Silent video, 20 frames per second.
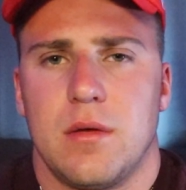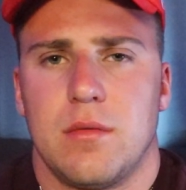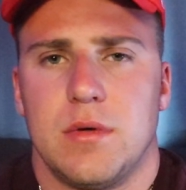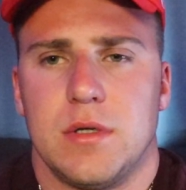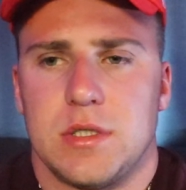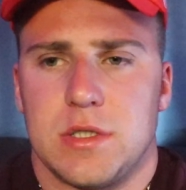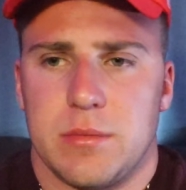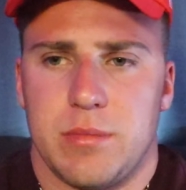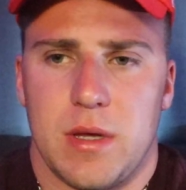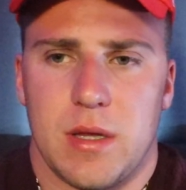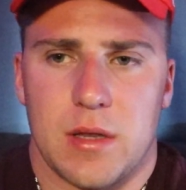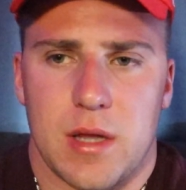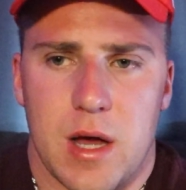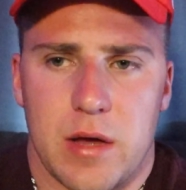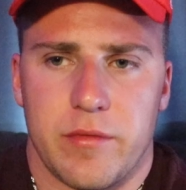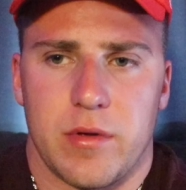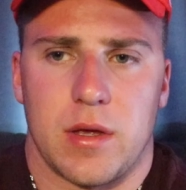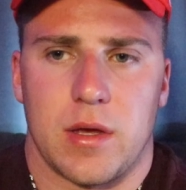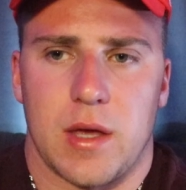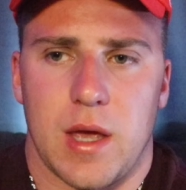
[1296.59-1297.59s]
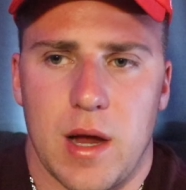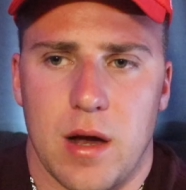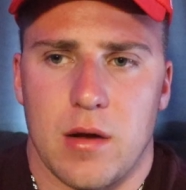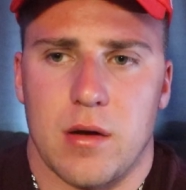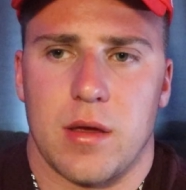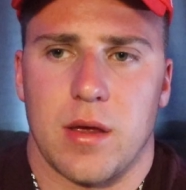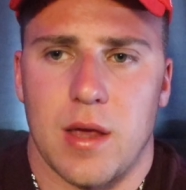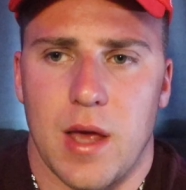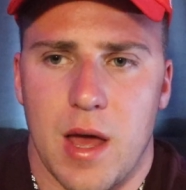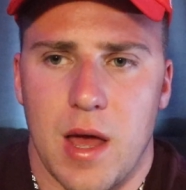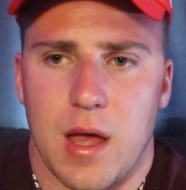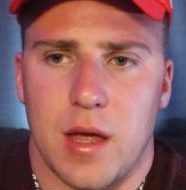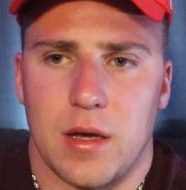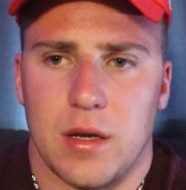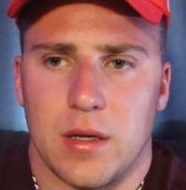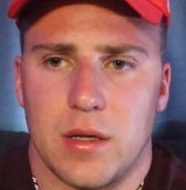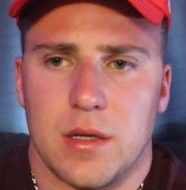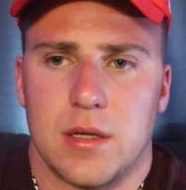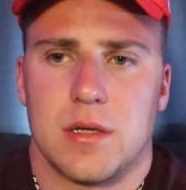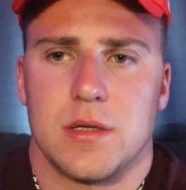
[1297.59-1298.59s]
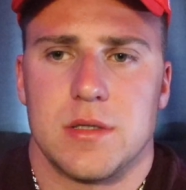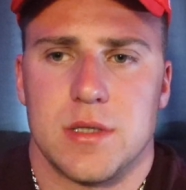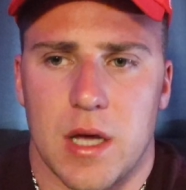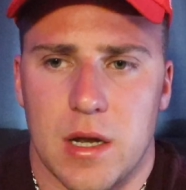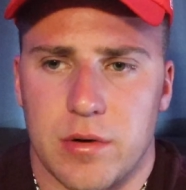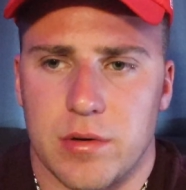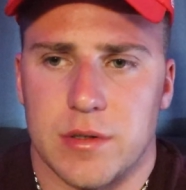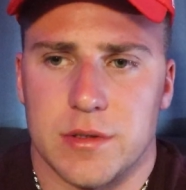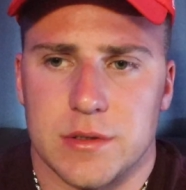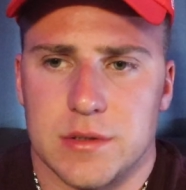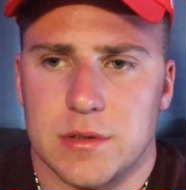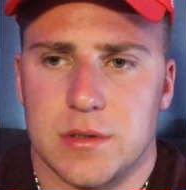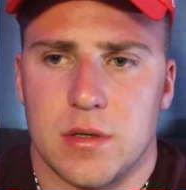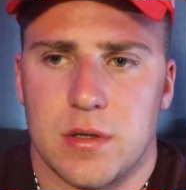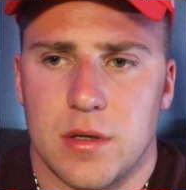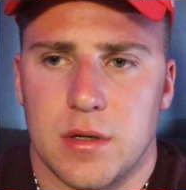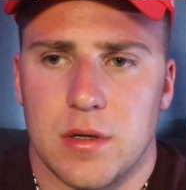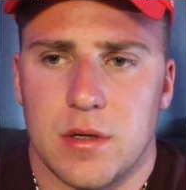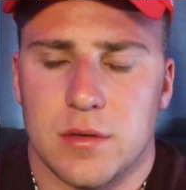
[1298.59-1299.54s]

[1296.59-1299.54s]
We should be loving, caring, kind, generous.